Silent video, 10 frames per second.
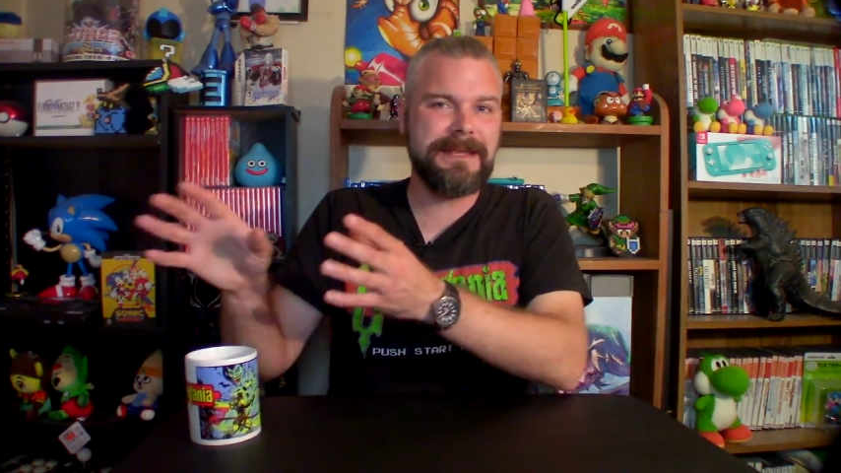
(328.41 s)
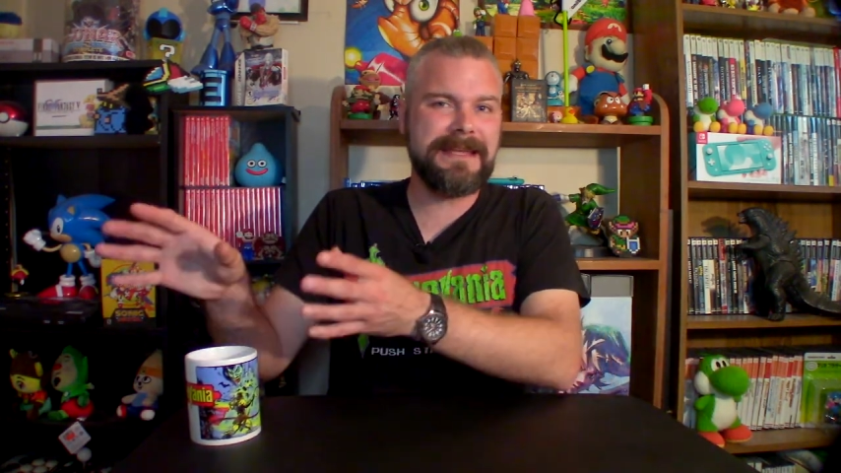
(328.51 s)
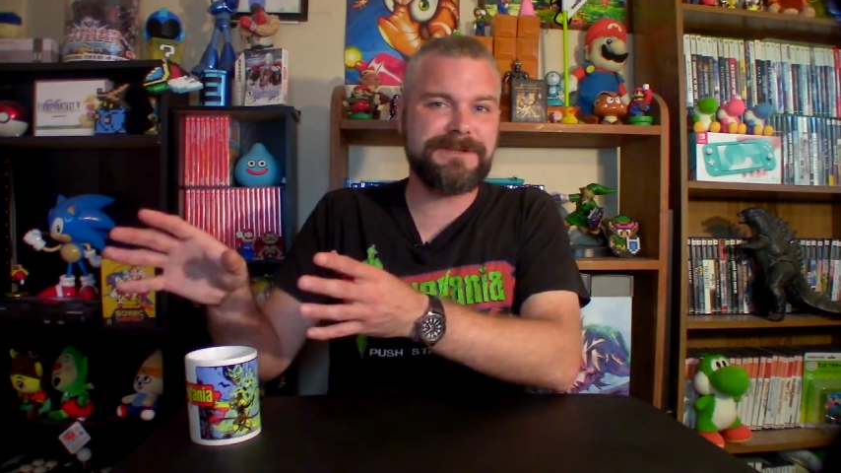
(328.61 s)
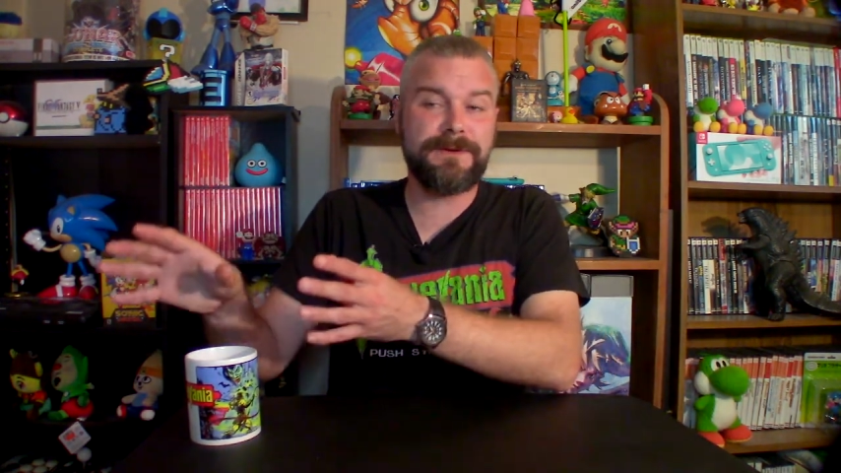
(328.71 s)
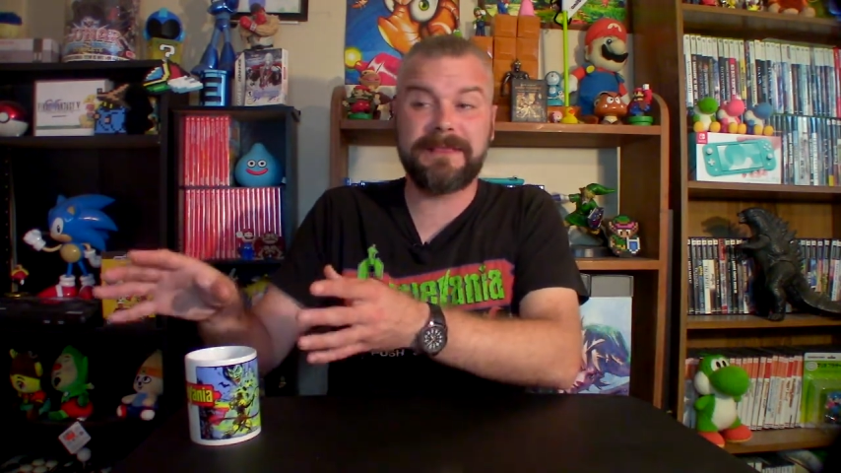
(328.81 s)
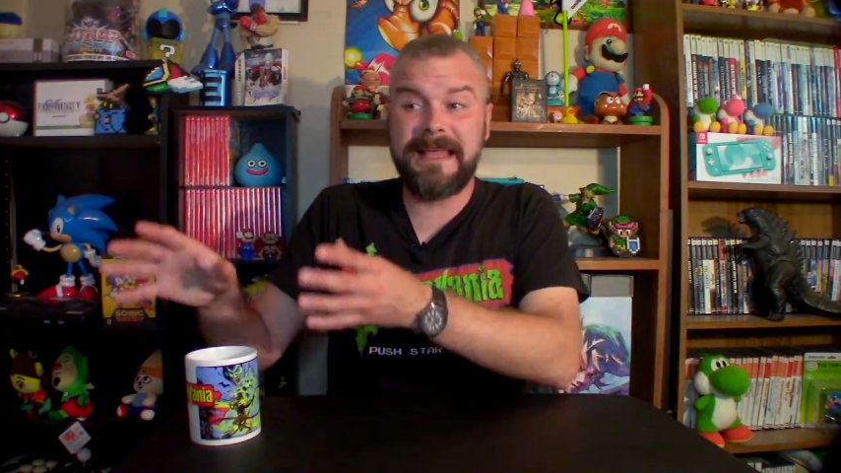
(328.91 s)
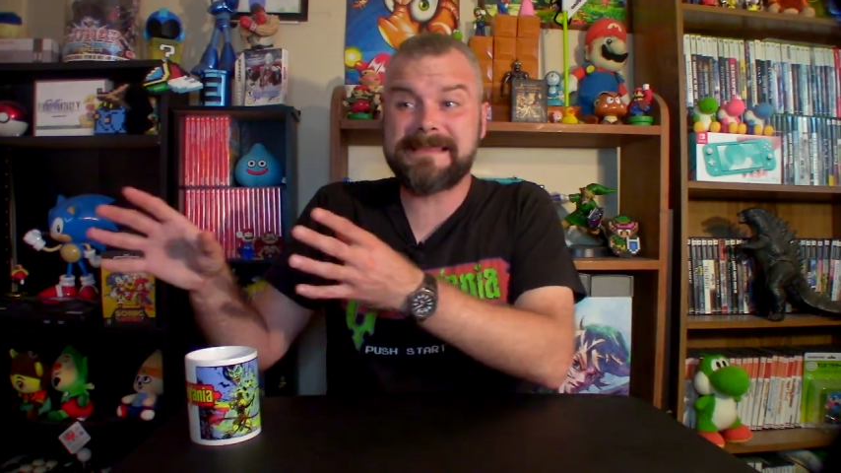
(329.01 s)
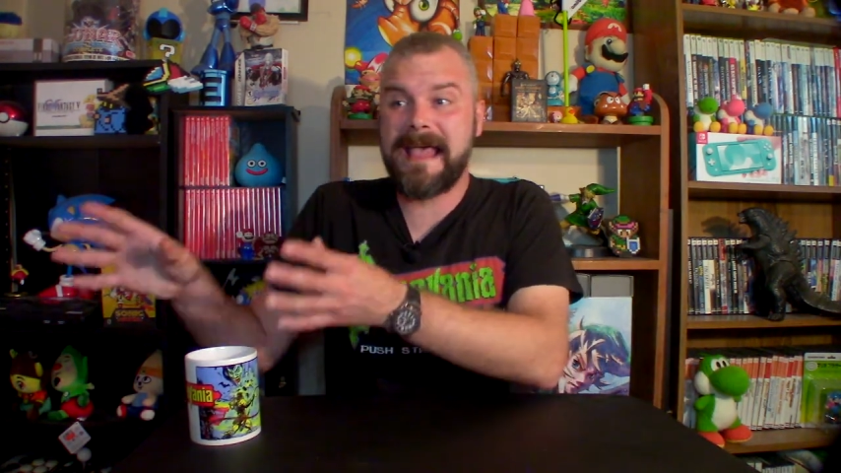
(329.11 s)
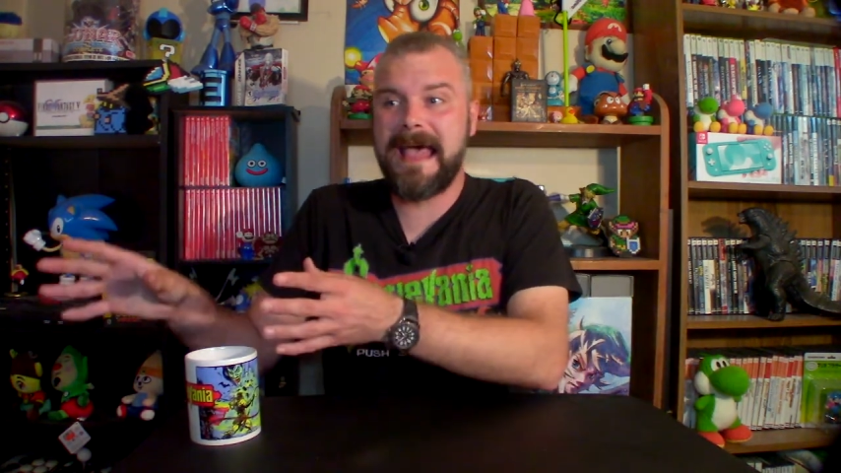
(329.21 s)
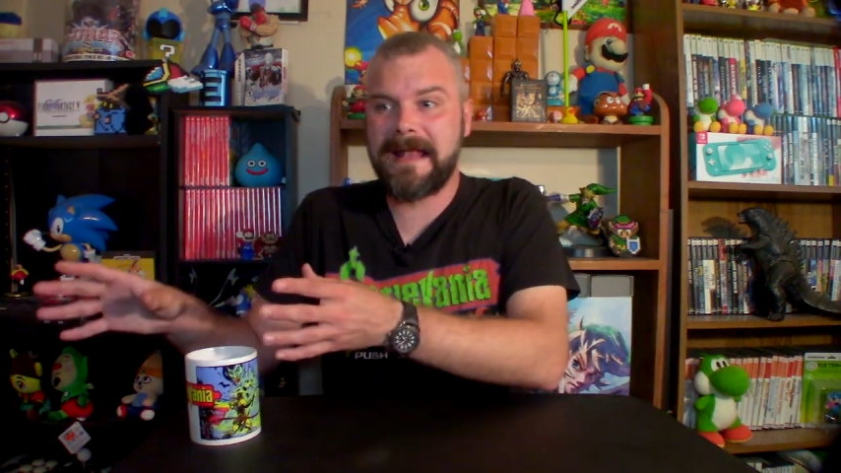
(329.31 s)
get to unless
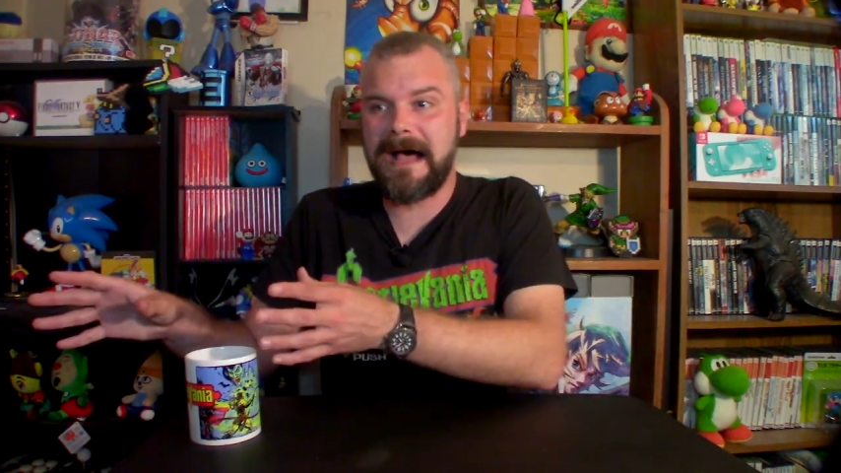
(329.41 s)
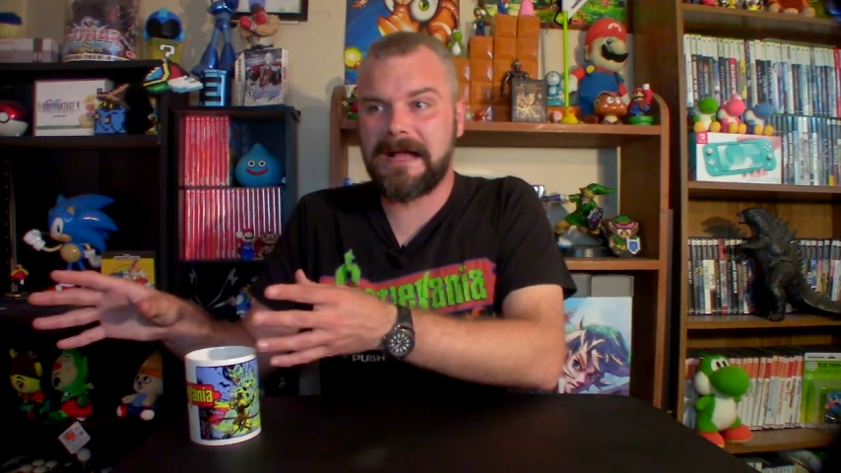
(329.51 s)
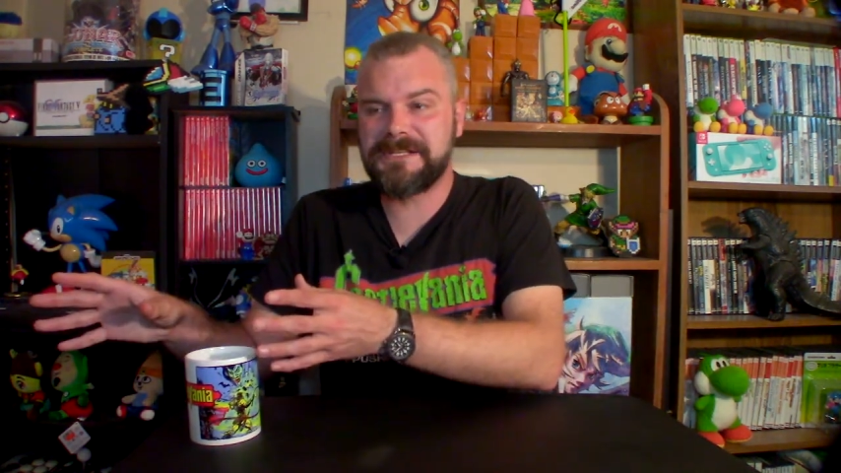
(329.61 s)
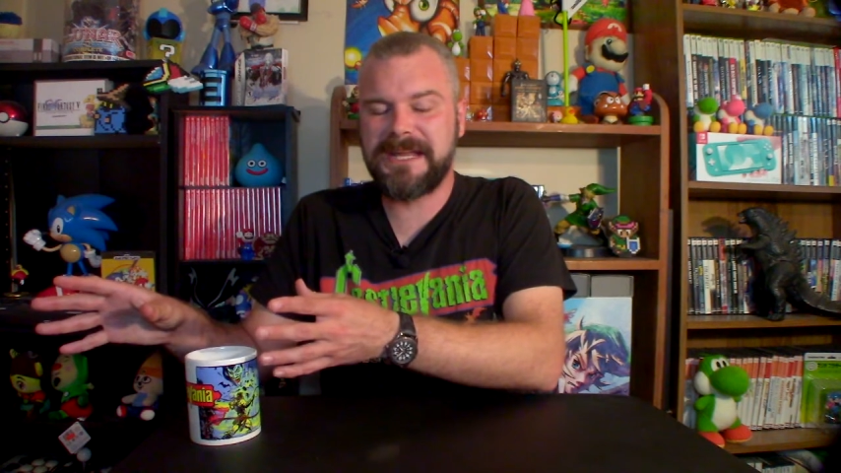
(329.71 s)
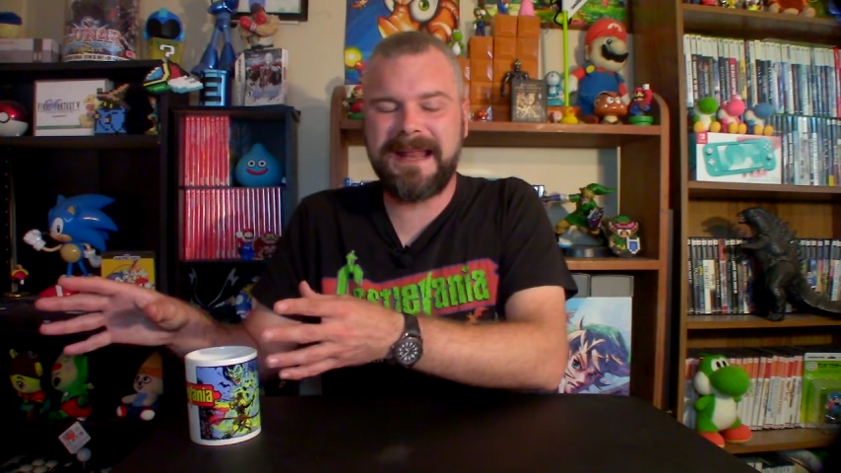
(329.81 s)
I had Hachi,